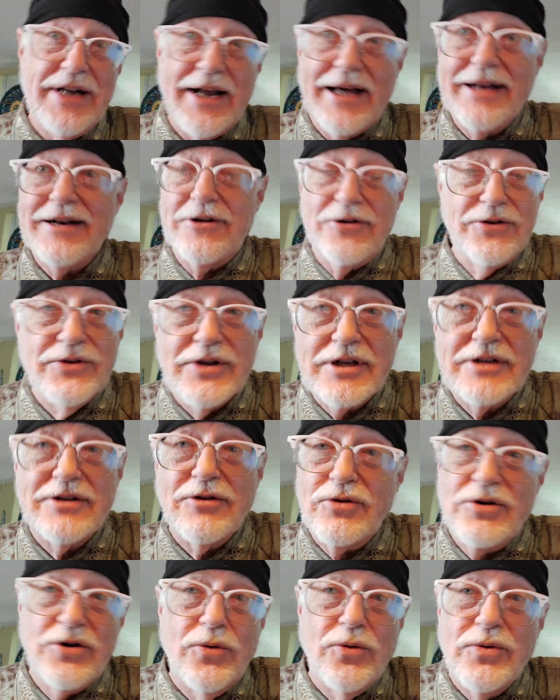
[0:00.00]
I don't know. They
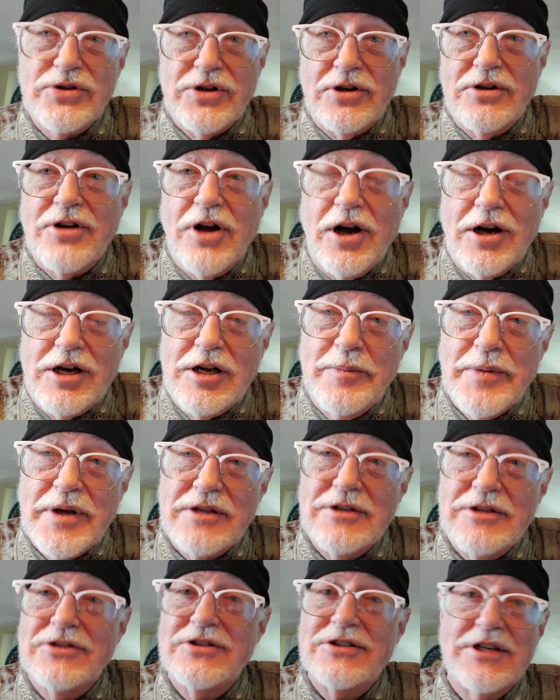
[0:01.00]
don't know what they're talking
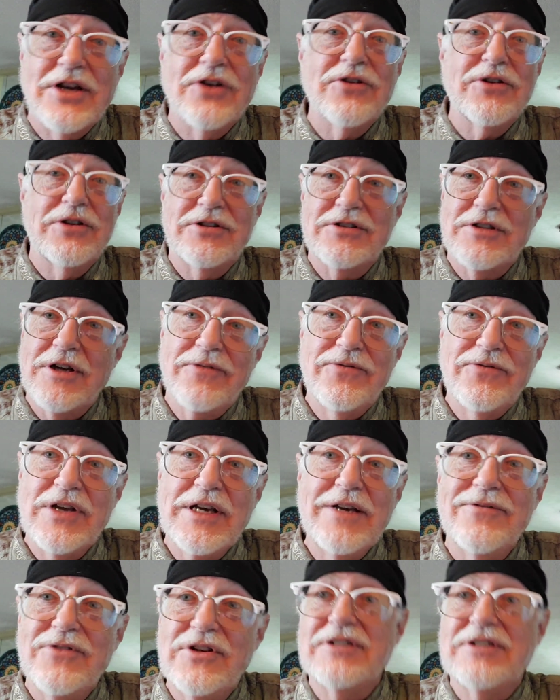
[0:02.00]
about. They just tell us stuff. They
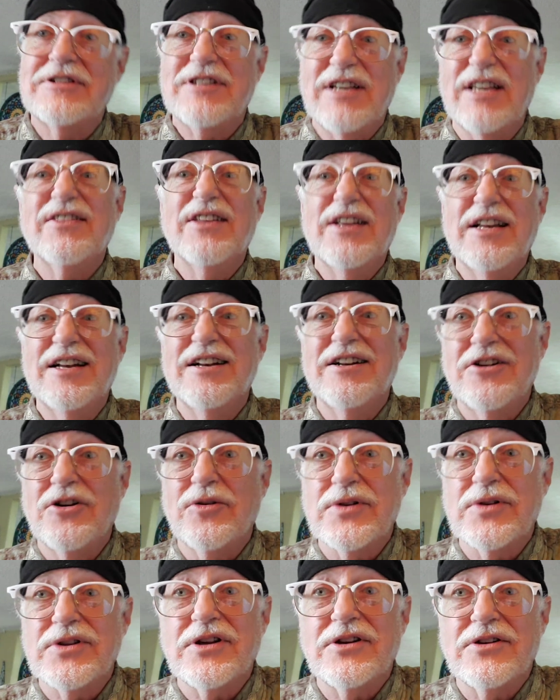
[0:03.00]
even said they didn't know
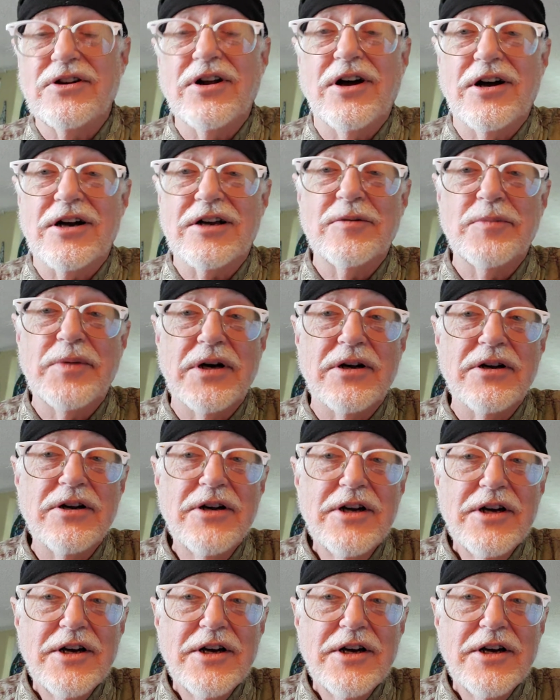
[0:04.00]
what they were talking about.